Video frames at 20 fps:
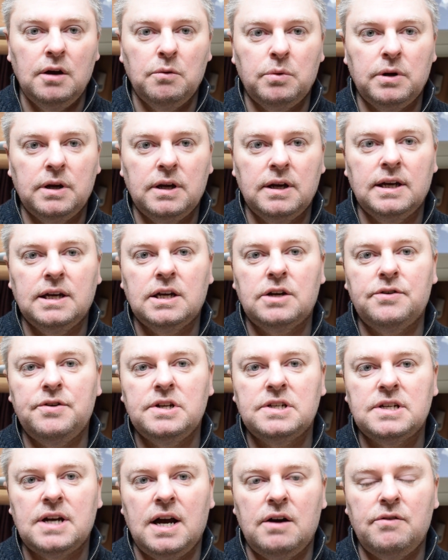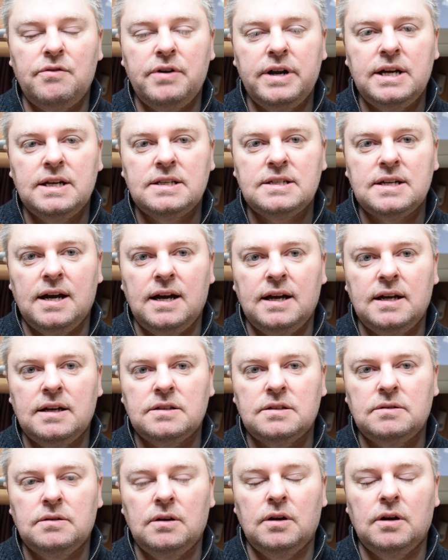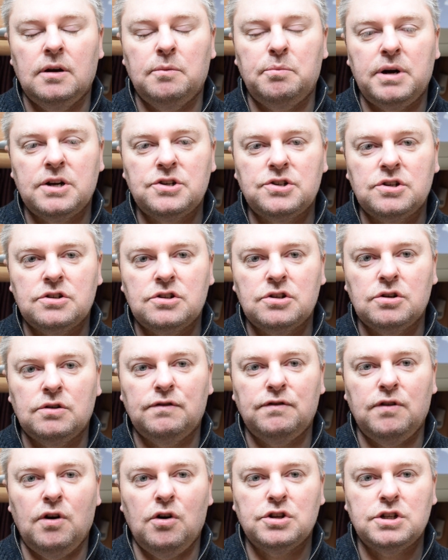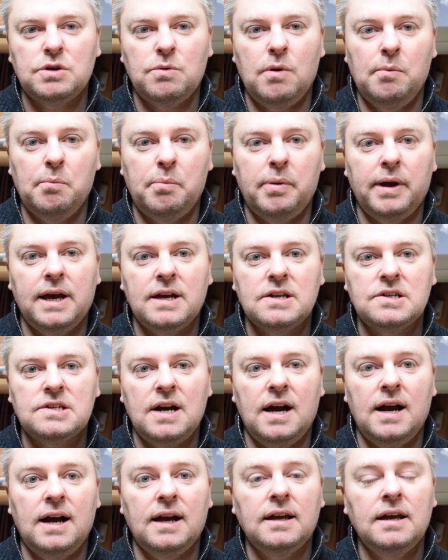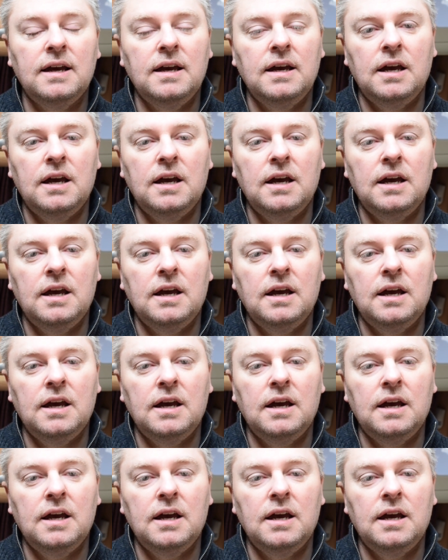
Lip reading: we increase our rear tyre pressure to 41 psi